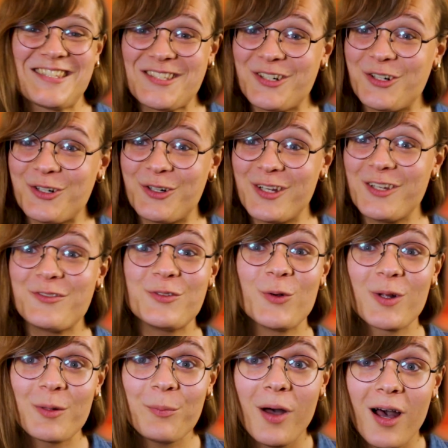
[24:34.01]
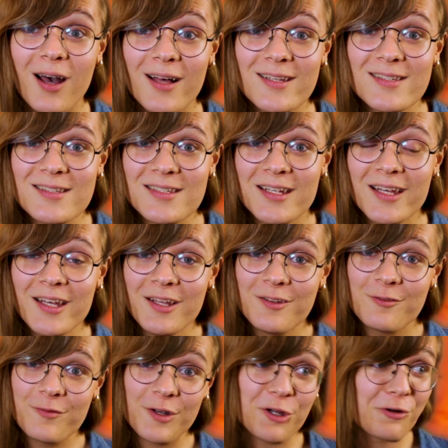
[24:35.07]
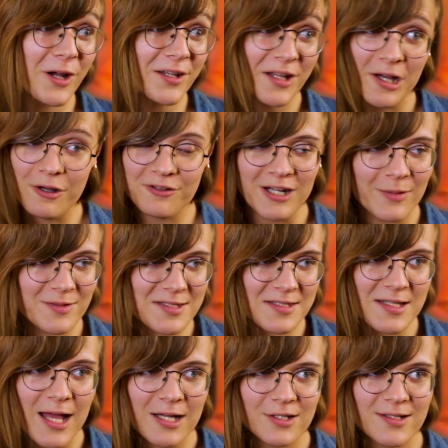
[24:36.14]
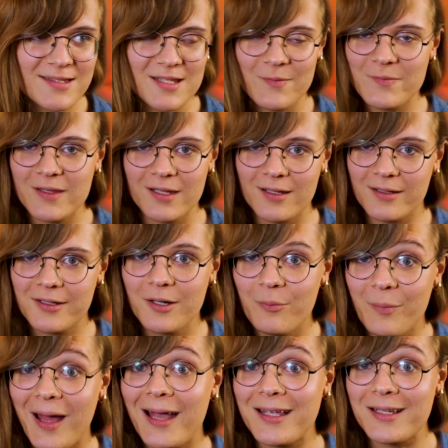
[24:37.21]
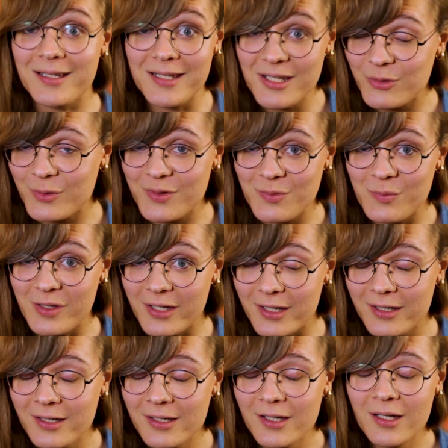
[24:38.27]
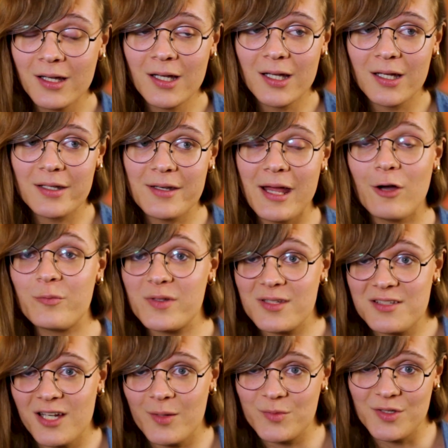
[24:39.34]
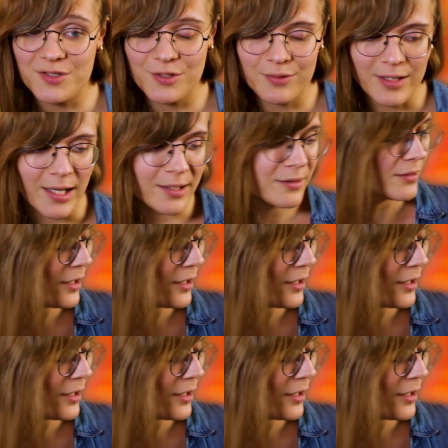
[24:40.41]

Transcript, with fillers: so if you want to pause video right now, grab a snack or something, come back and eat with me now would be the time to do that.